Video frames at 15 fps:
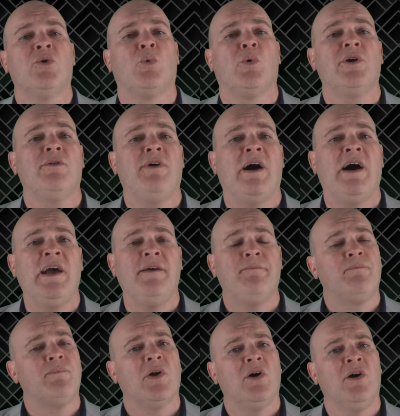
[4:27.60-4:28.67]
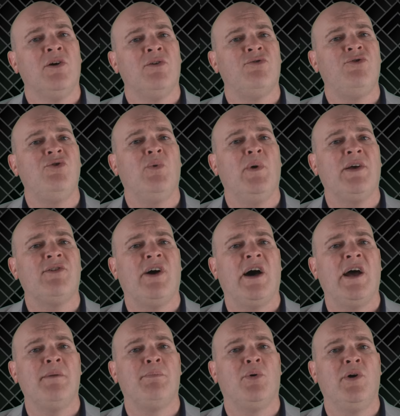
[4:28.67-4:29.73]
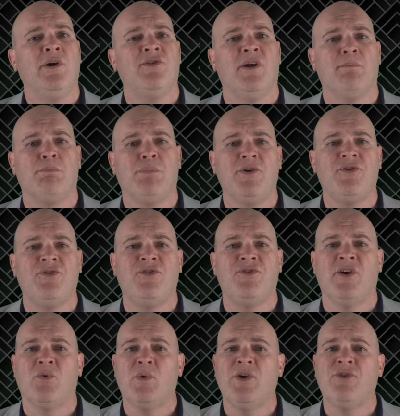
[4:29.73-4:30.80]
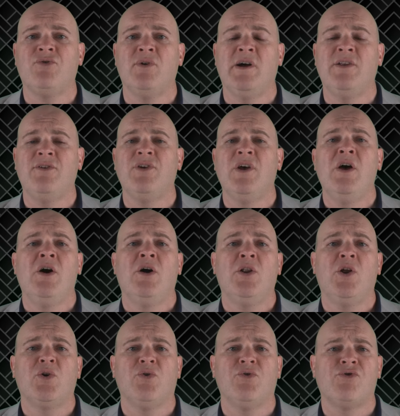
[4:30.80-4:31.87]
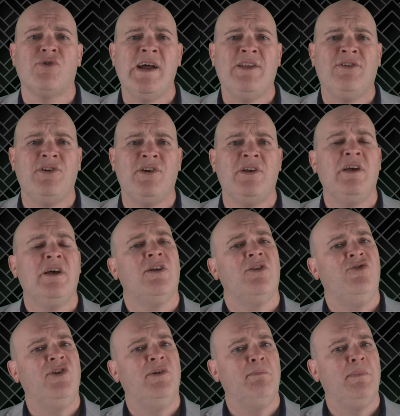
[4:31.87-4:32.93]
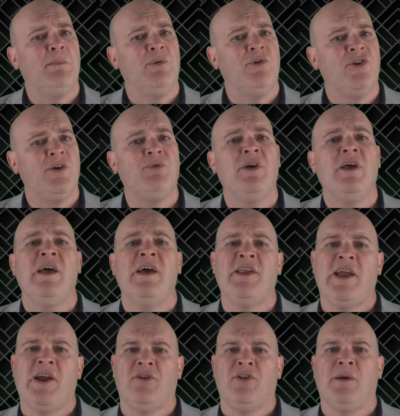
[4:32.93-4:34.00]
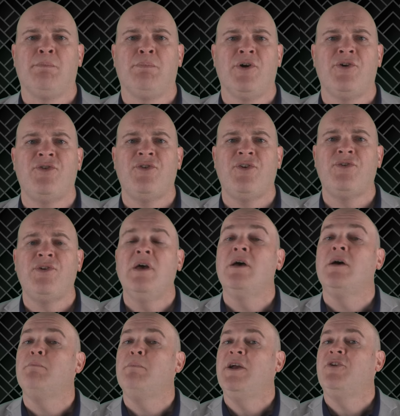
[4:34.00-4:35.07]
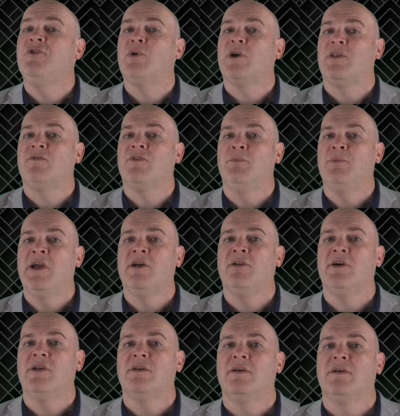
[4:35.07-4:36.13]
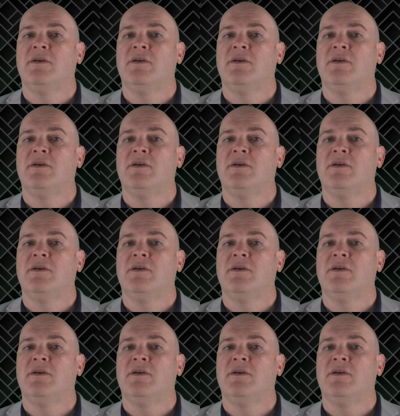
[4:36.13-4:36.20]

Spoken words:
The World of Hyatt earns 2x Hyatt points on purchases at restaurants, local transit, gym memberships, and airline purchases made directly from the airline.